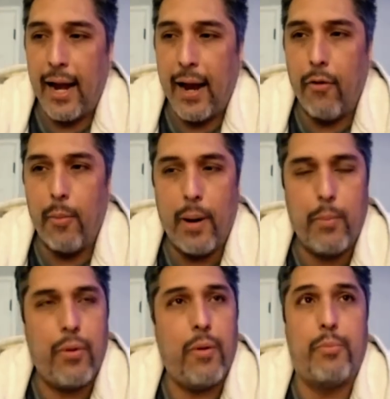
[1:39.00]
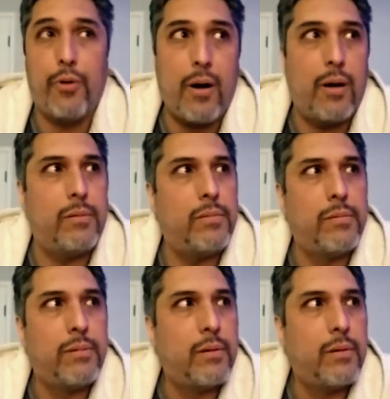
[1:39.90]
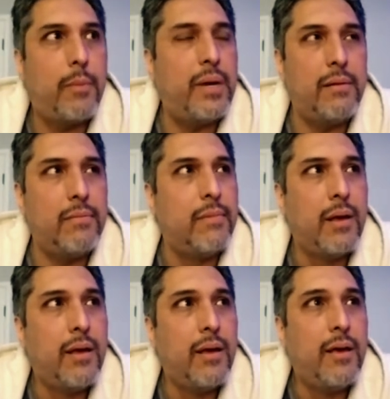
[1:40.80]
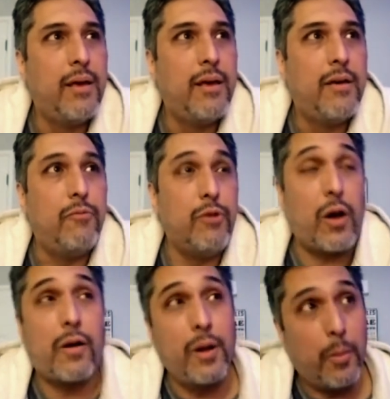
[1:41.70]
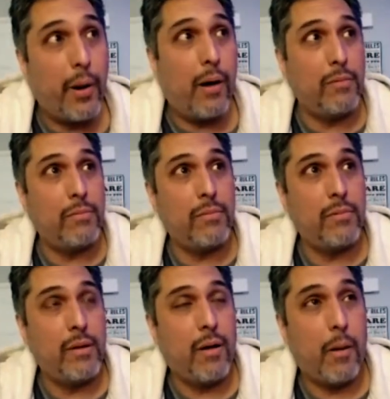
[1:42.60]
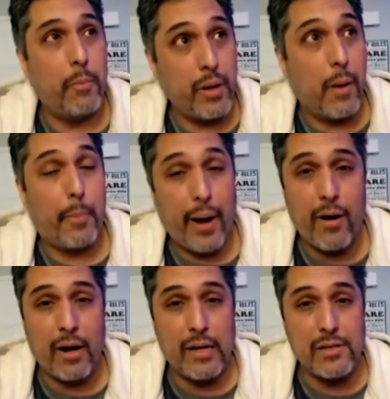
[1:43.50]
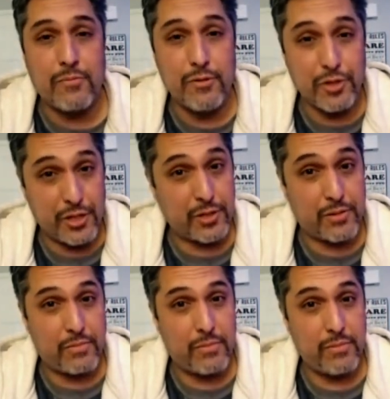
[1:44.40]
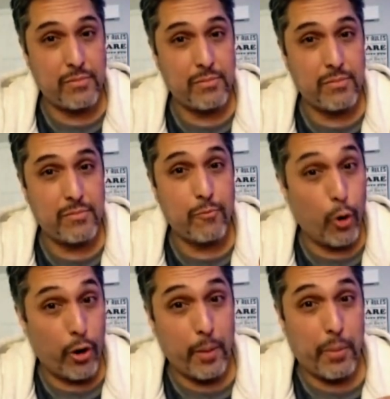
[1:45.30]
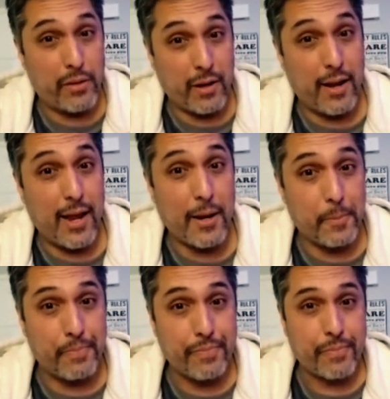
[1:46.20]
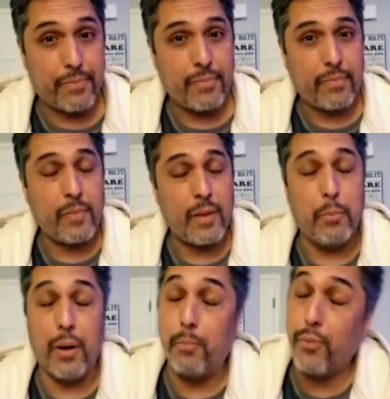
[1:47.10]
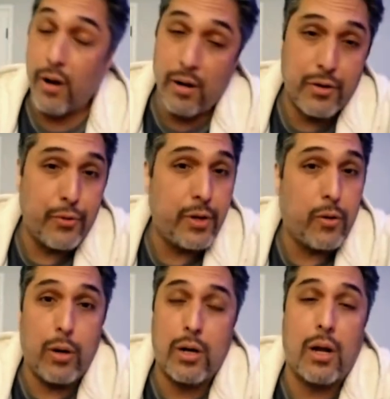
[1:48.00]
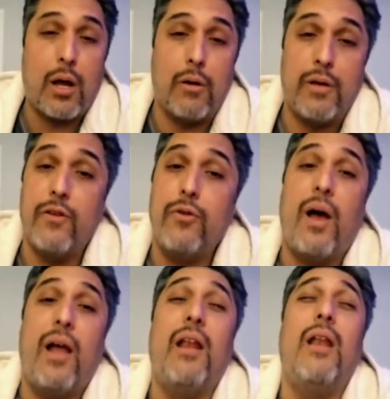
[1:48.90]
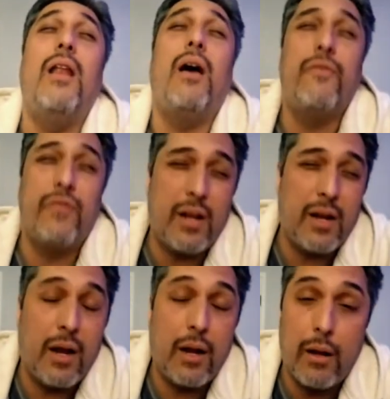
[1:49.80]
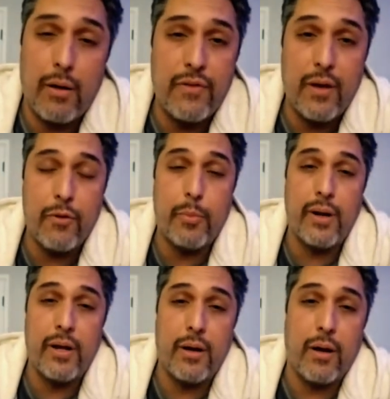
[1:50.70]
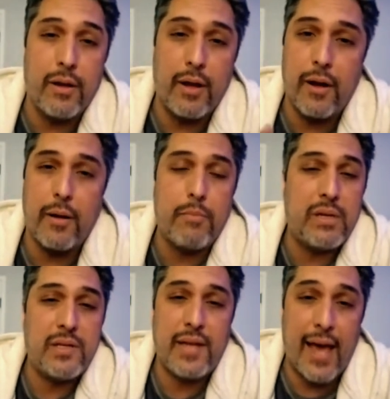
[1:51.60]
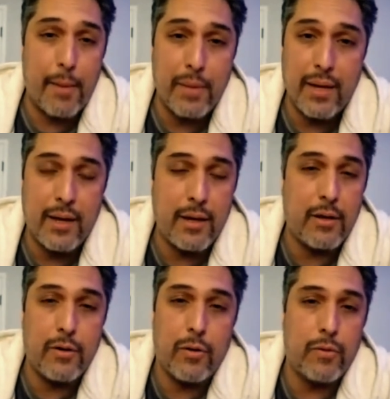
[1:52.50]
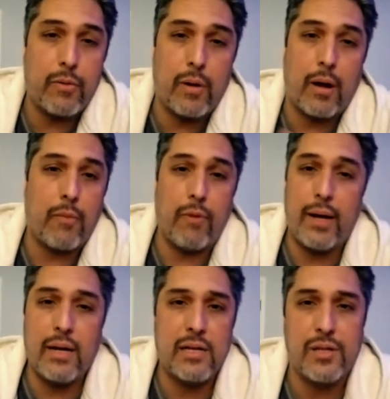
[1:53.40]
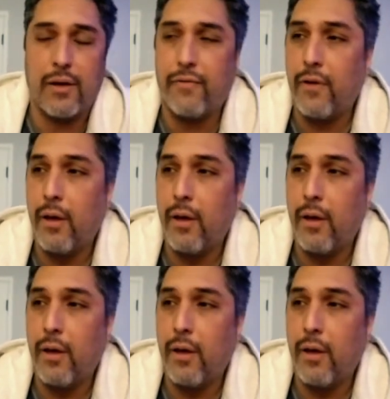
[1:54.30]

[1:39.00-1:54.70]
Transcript: I remember, bro, I mean, we talking about on Beyond Paradise, we were just worried about the name. But doing Ola Kalau, even though I loved it and I loved everybody on there, Miss Tammy, writing that stuff,